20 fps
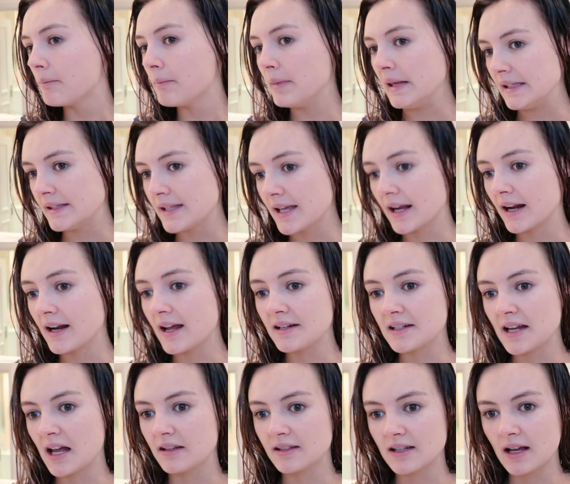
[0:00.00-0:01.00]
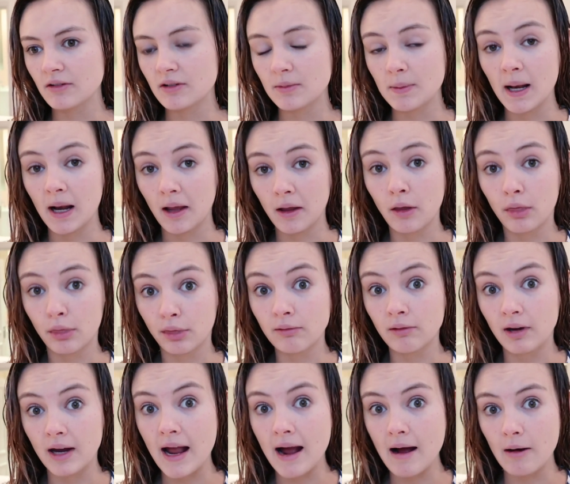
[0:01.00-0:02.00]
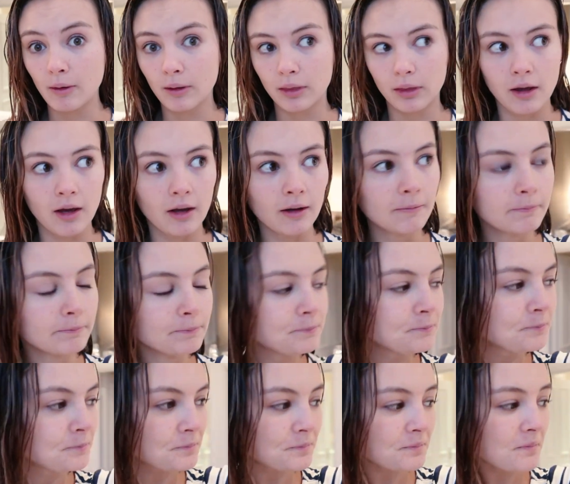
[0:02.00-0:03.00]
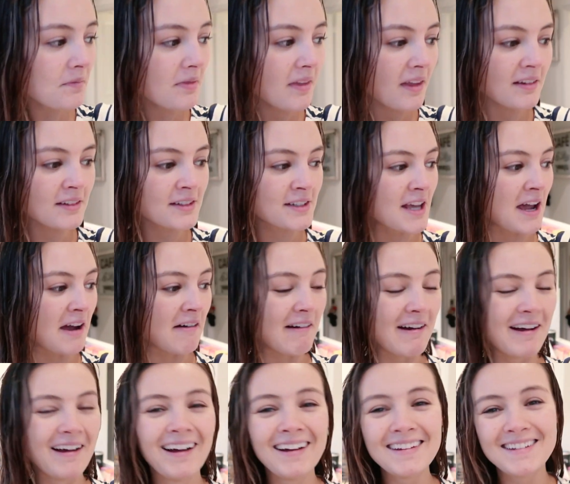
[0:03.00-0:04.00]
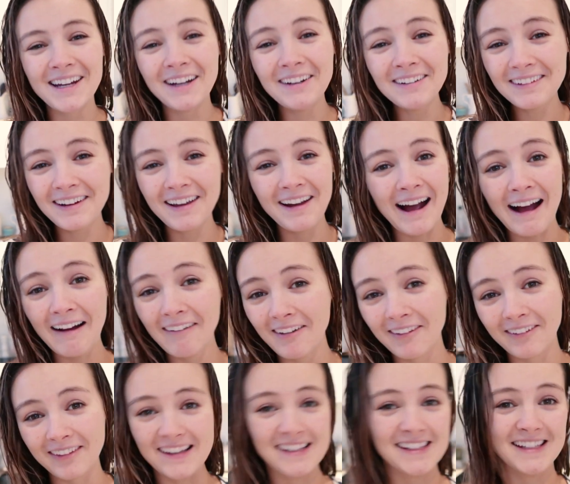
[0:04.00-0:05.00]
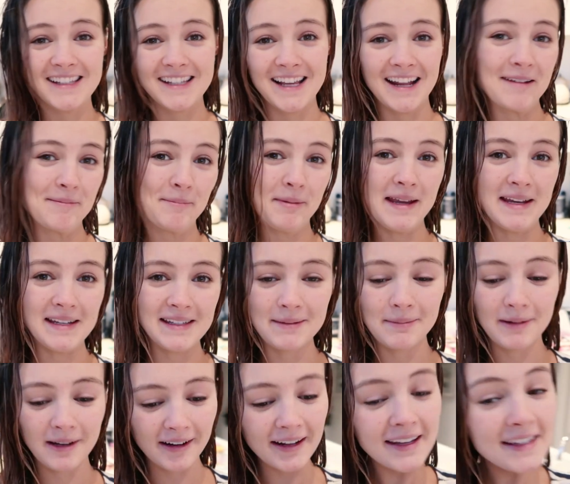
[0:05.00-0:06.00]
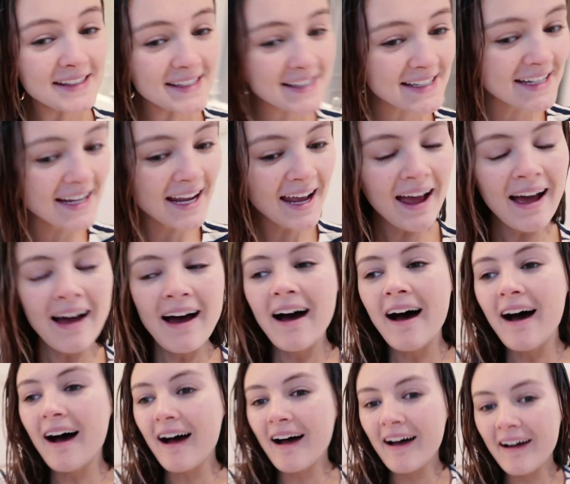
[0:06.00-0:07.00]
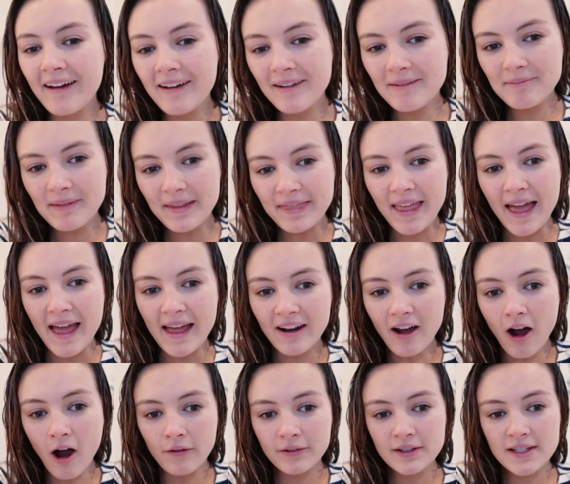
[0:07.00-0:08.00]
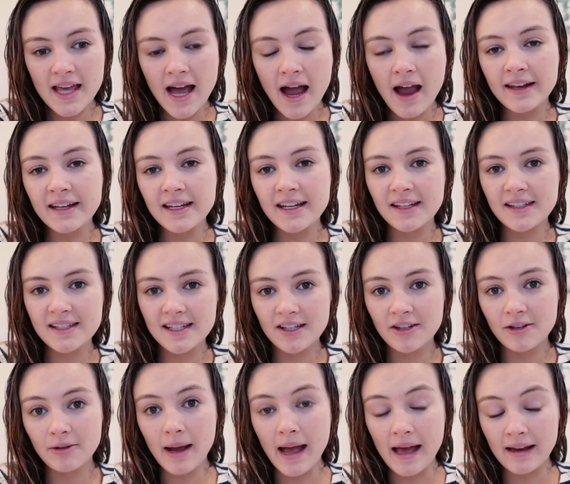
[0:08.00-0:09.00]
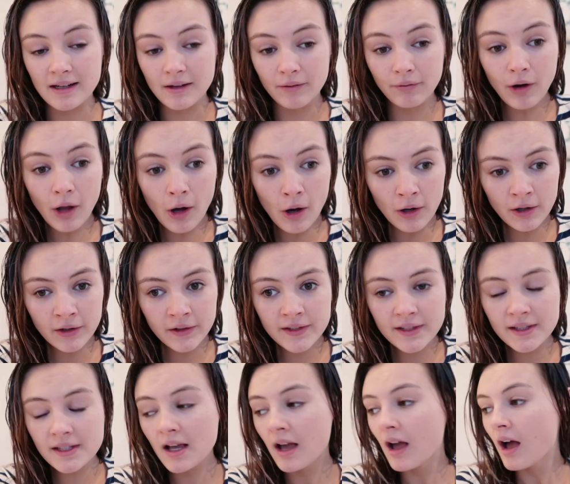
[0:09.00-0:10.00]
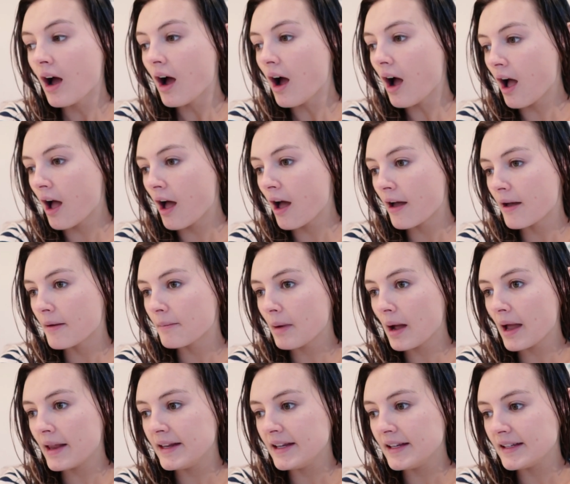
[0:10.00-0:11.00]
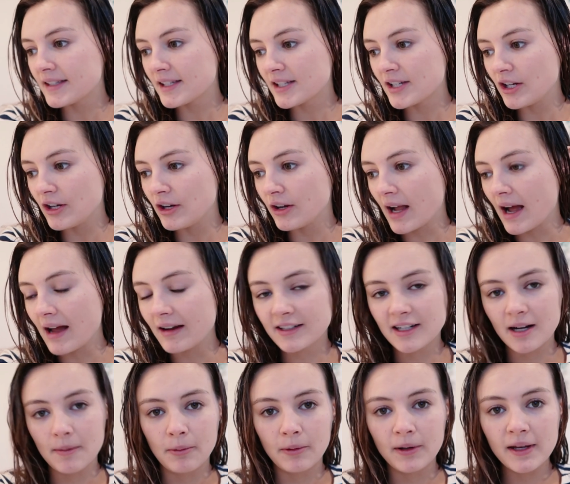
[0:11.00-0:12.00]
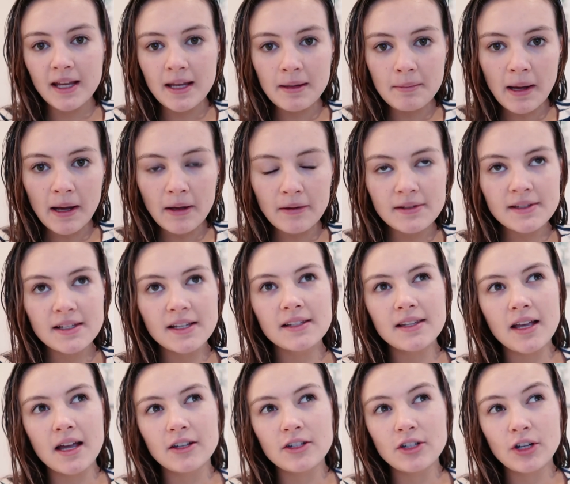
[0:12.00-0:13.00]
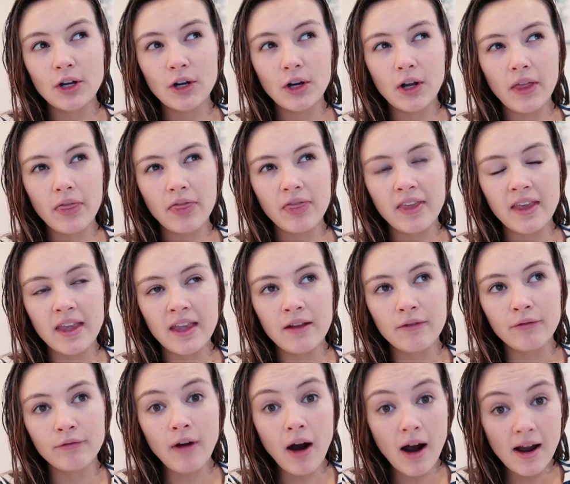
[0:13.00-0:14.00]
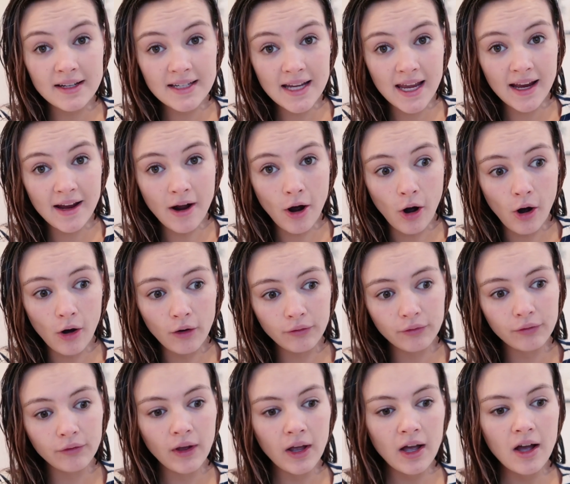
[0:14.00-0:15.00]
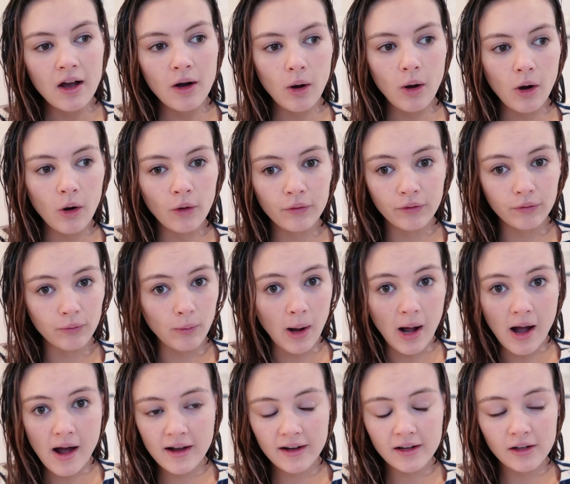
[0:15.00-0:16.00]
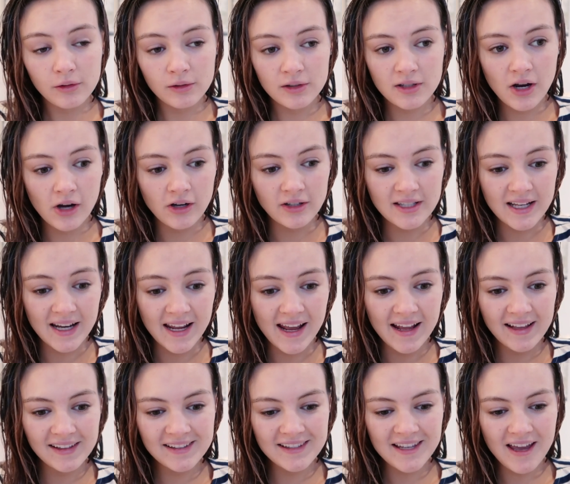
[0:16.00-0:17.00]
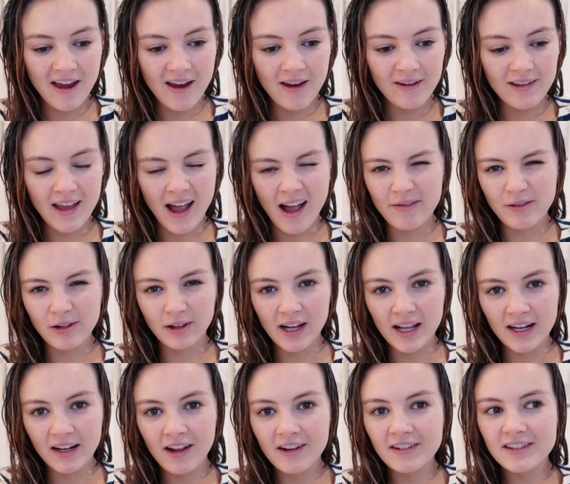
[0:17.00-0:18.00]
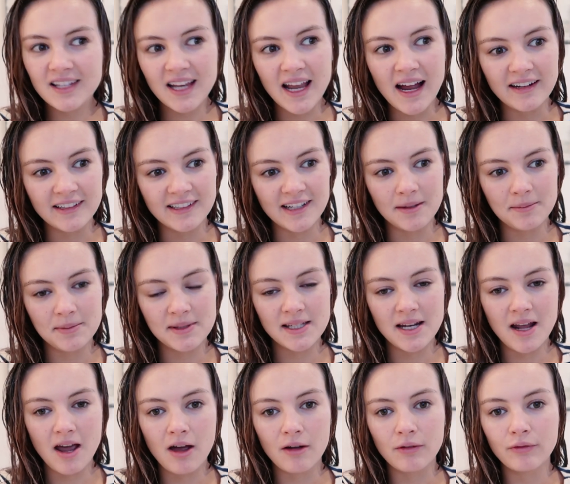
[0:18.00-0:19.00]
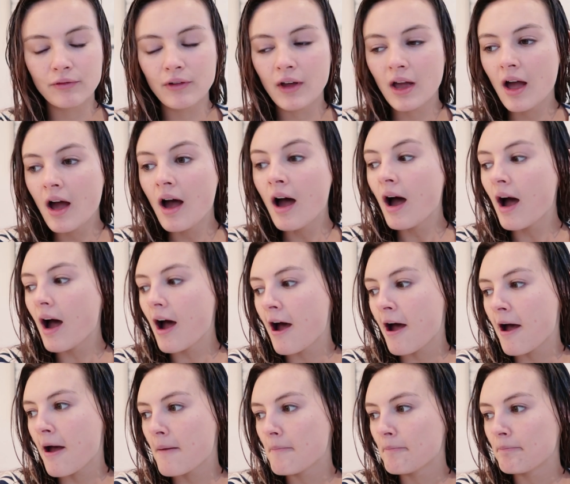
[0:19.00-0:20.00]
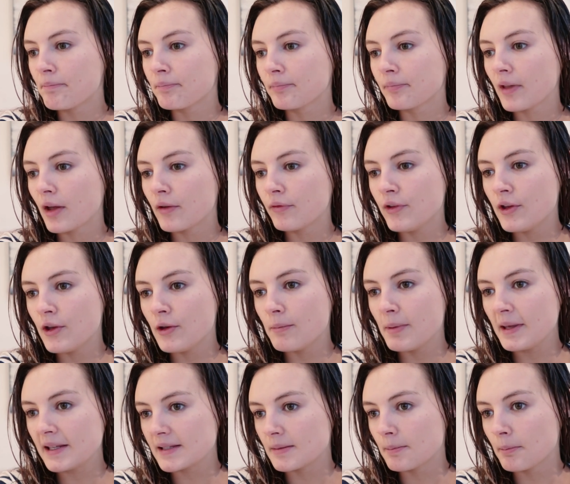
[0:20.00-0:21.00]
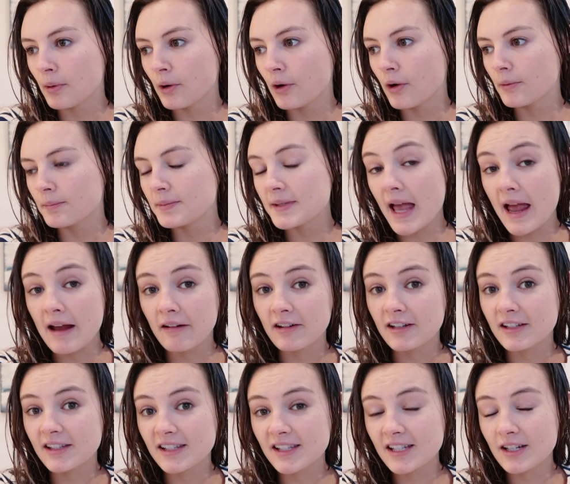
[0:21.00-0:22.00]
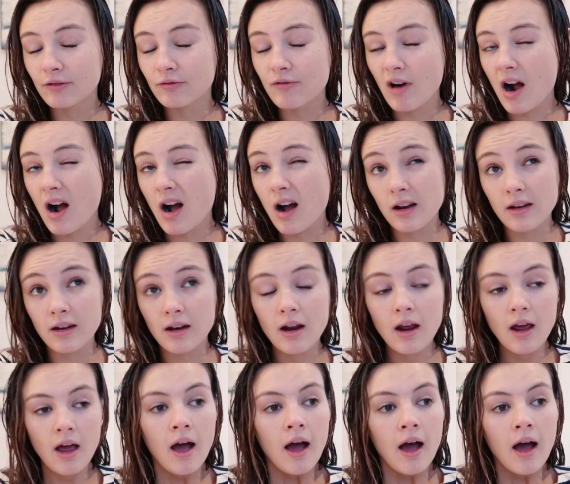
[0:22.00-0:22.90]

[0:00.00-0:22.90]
meeting, and it turns out to be like a 3 hour thing. So I don't know how long this is going to be honest. Then after that I need to edit vlogs. I need to catch up on emails because I took the Friday off of work totally. So yeah, I've got like loads of catch up stuff, a few bits and bobs, errands to run.